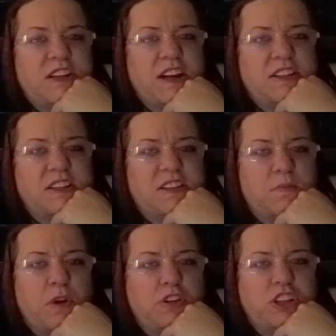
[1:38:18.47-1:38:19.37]
He has his
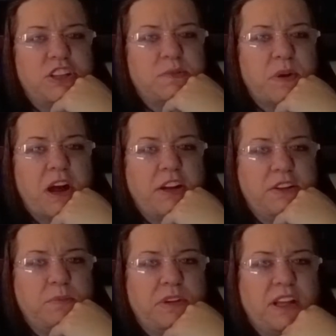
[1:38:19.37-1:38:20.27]
emotions
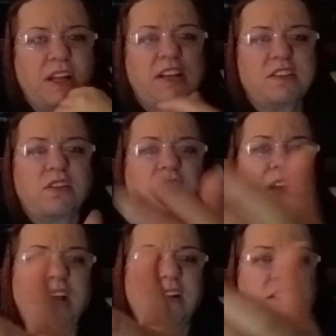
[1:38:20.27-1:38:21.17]
behind him, but then he's
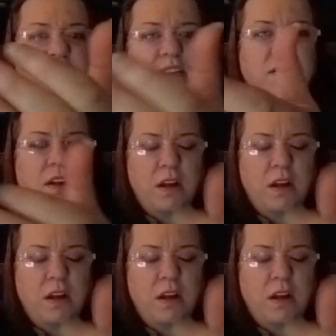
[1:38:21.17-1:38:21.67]
looking at his